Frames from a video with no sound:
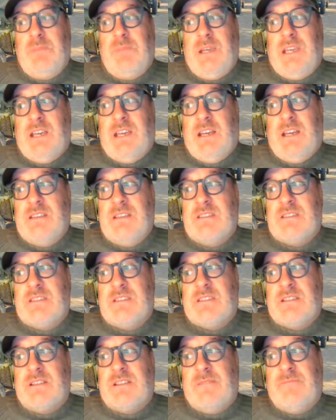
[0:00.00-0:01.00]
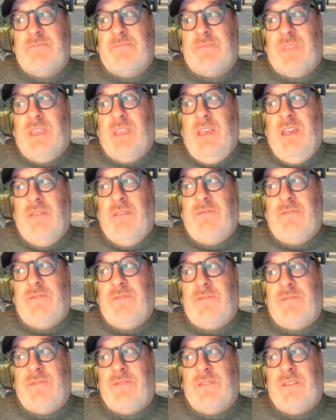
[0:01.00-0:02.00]
because
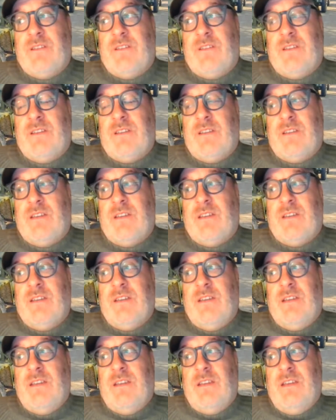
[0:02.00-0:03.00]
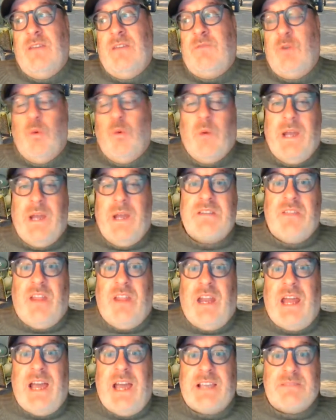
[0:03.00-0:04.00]
if if you wait till the
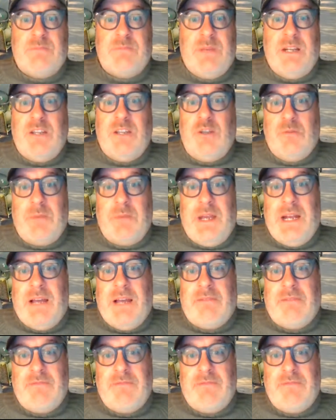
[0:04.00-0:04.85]
last minute, you may not